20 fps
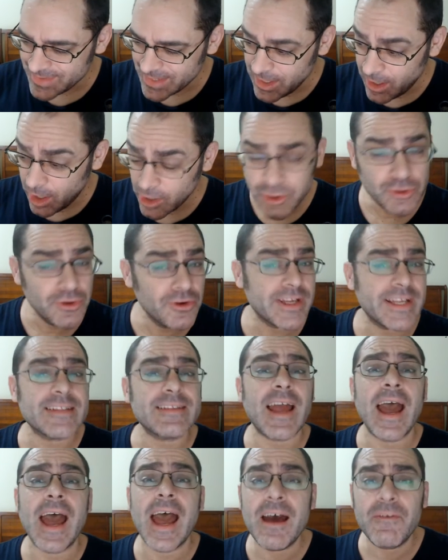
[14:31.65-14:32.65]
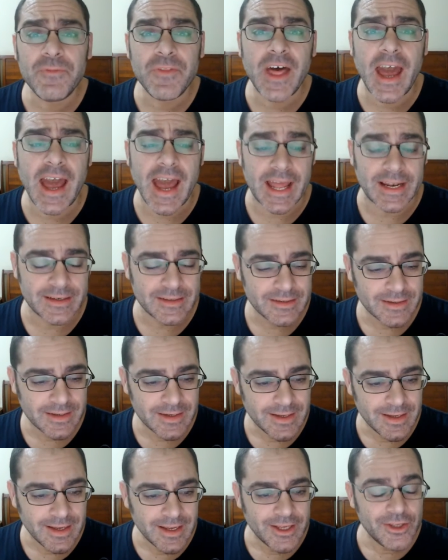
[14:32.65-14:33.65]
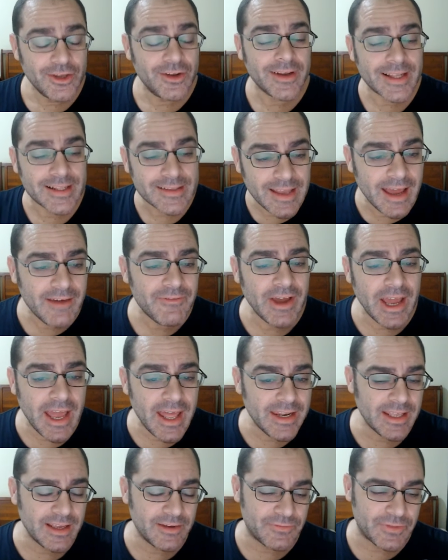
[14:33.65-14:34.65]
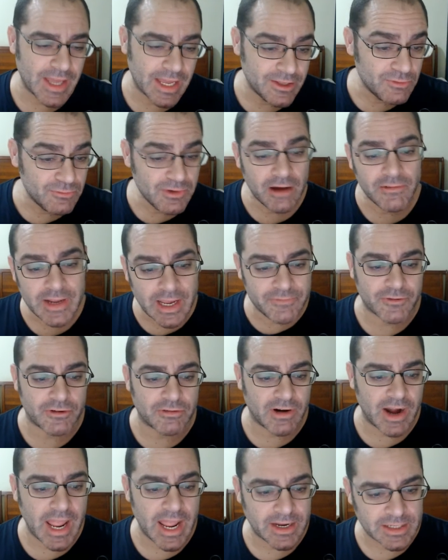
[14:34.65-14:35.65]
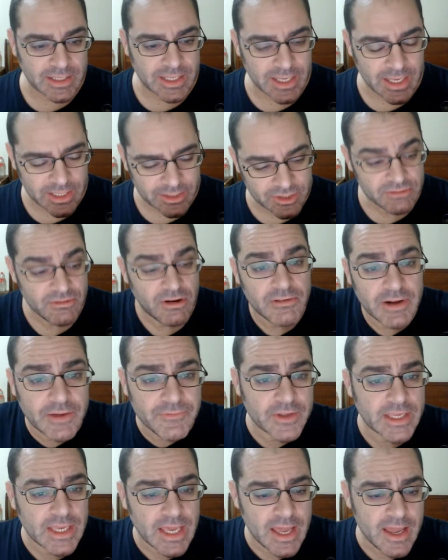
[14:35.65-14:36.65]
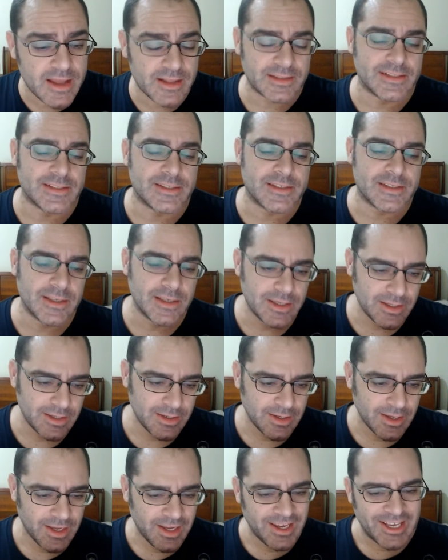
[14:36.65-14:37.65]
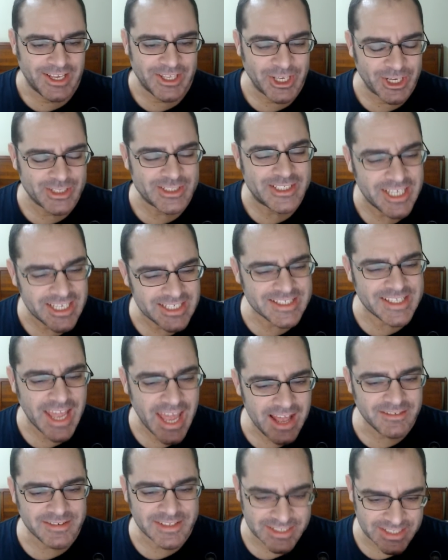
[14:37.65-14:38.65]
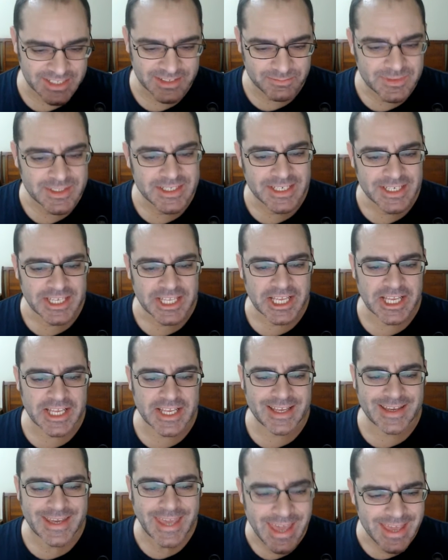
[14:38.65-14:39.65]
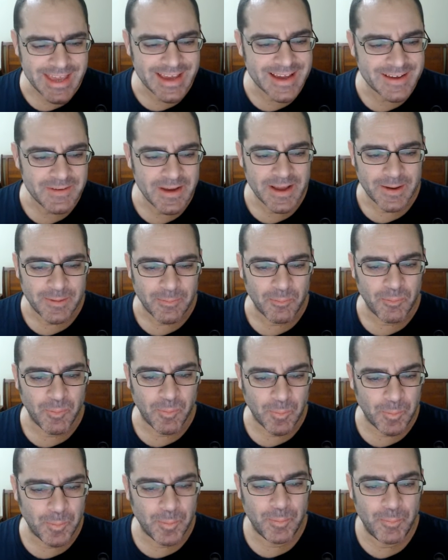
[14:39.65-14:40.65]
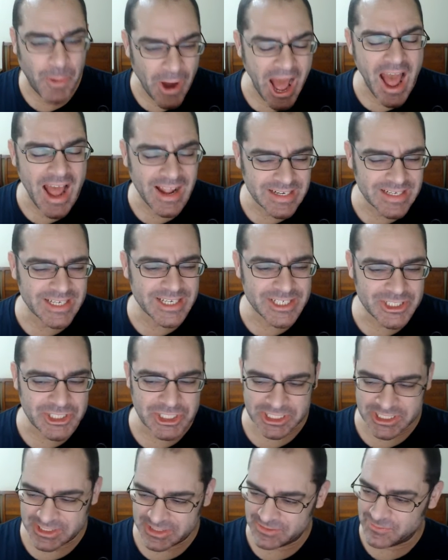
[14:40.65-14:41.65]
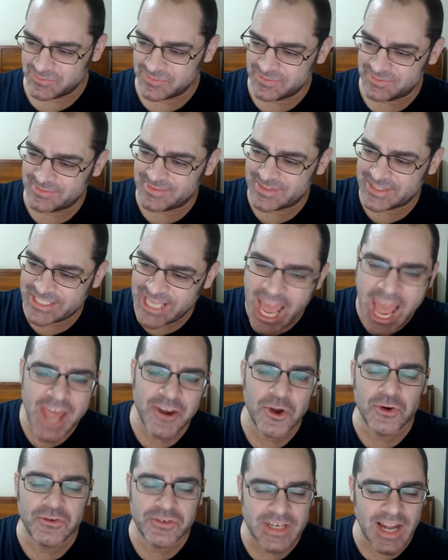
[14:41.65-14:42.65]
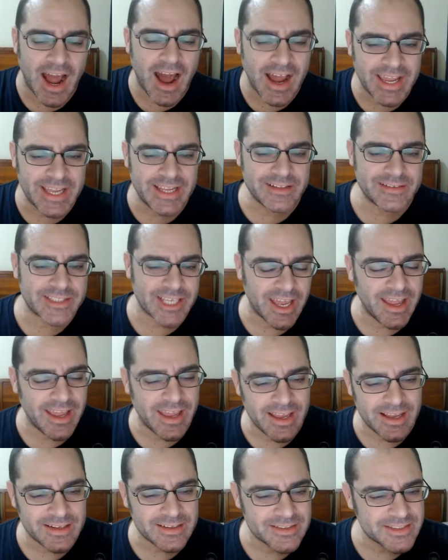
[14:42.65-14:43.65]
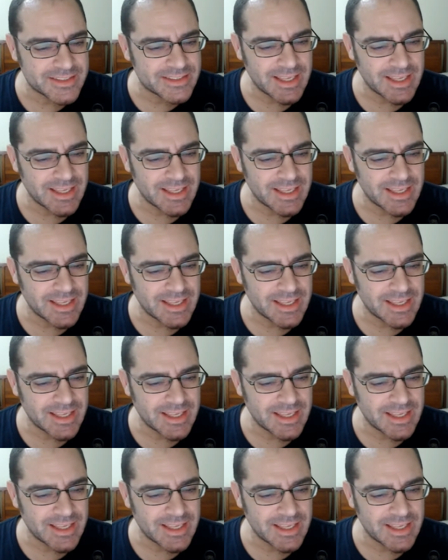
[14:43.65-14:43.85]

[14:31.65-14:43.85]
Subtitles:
You don't get to have that. You don't get to have any of that. You won't have grandkids. You won't have kids. You'll just have some kink bondage and cat o' nine tails.